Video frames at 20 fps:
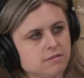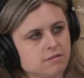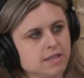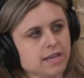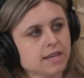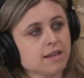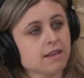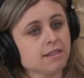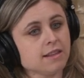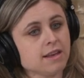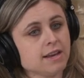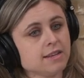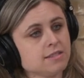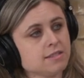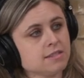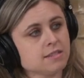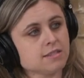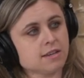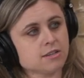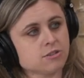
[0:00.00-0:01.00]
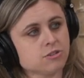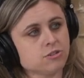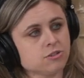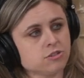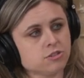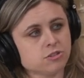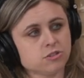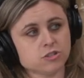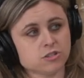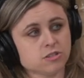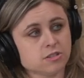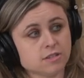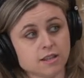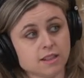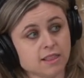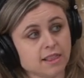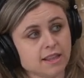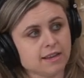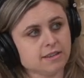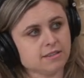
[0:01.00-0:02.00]
Like Iliza Shlesinger is just
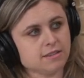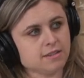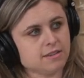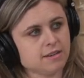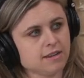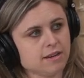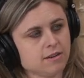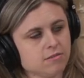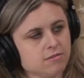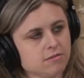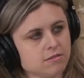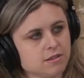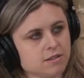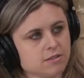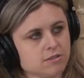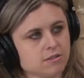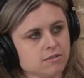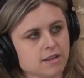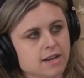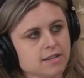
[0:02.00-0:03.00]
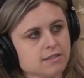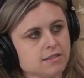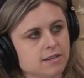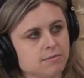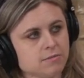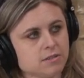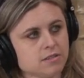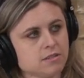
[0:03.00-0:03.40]
Eliza now because her last name is